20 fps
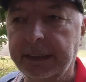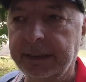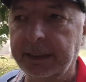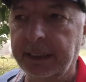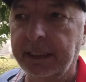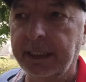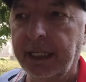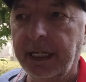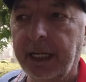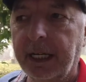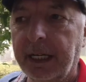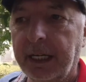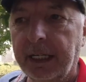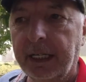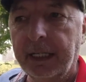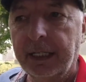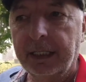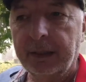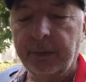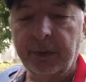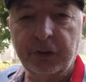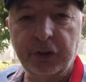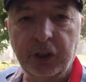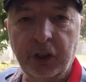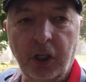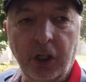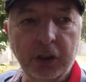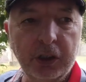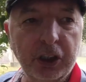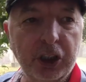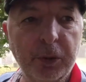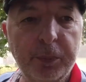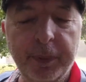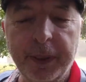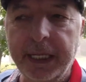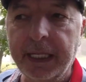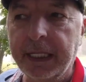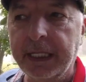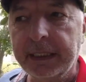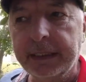He said, "We've slaughtered a
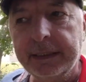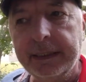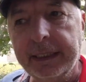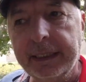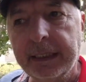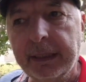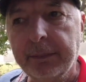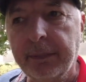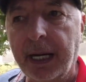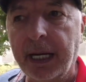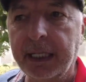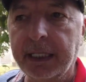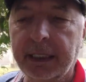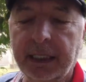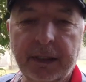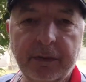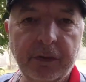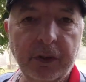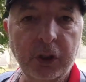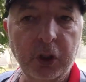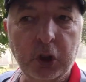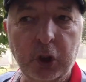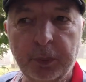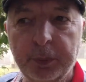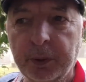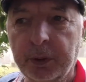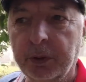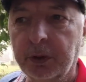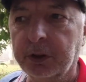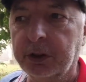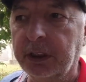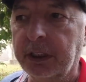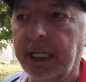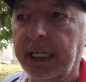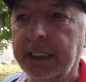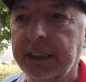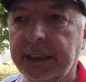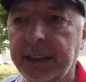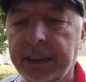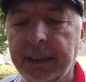pig, it's in the back, and I've got a couple of dozen
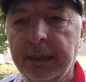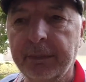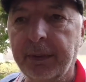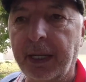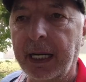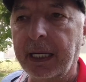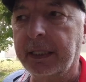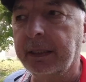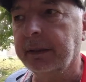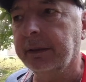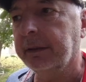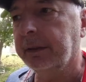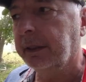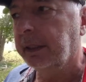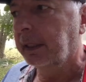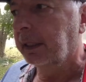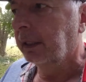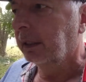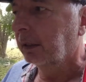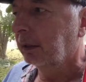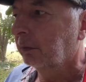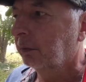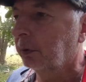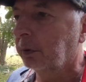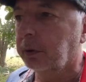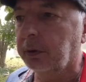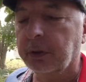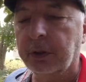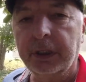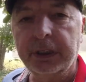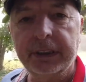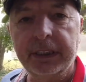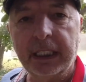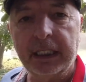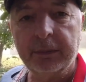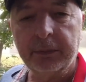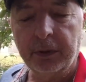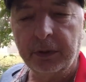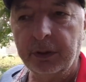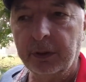eggs in the back, and we're going to
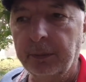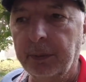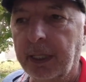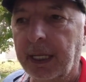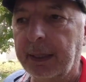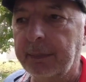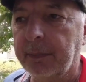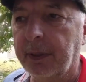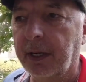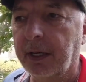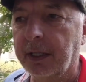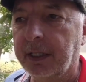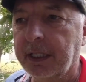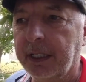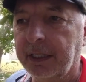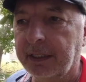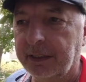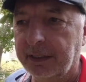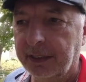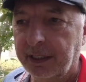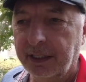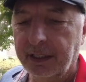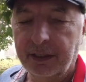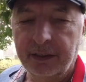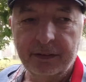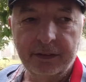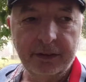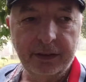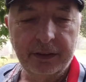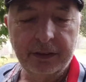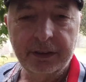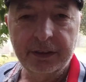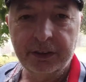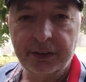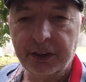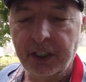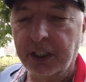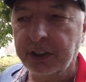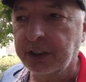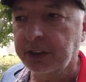sell them on the black market." Well, the
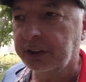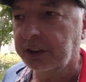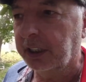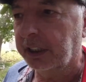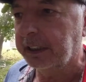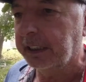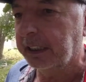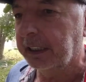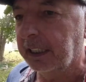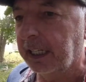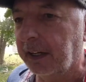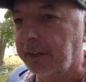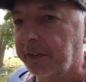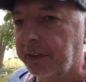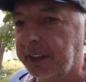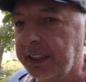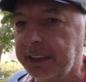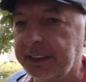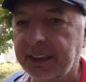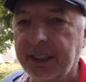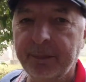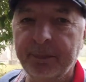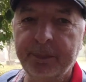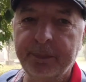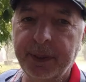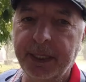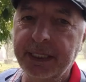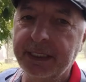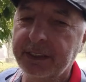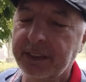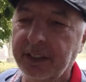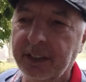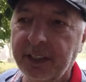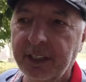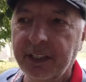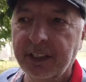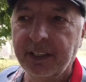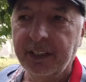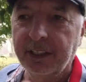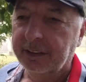sergeant started laughing. He said, "Peter,
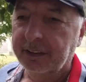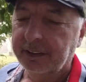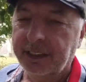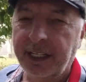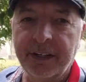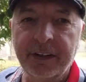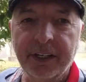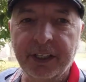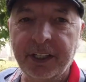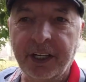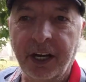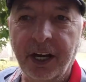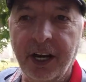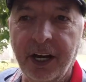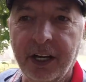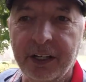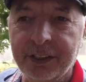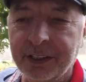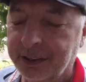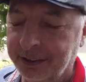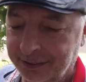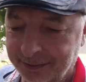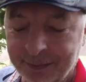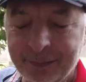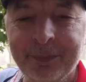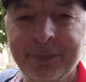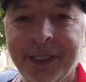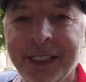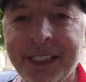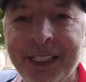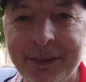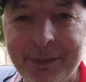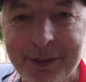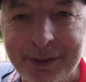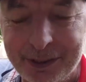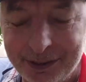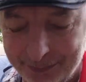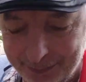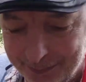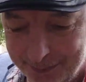they're a card." I mean, he
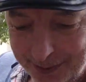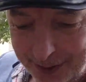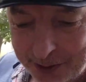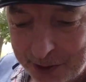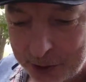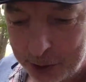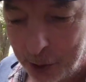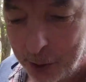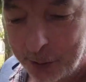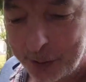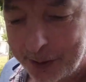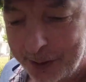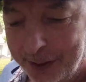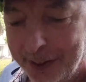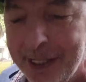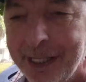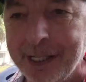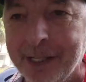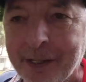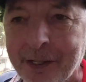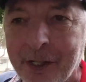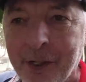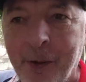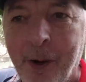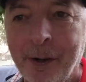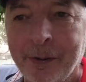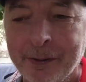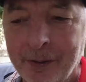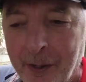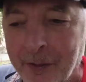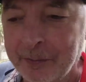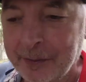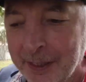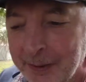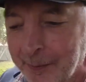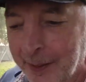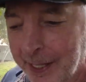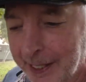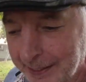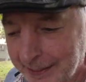was a joker. "Go on
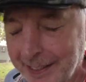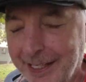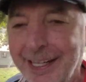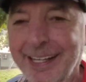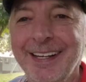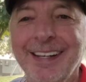the way."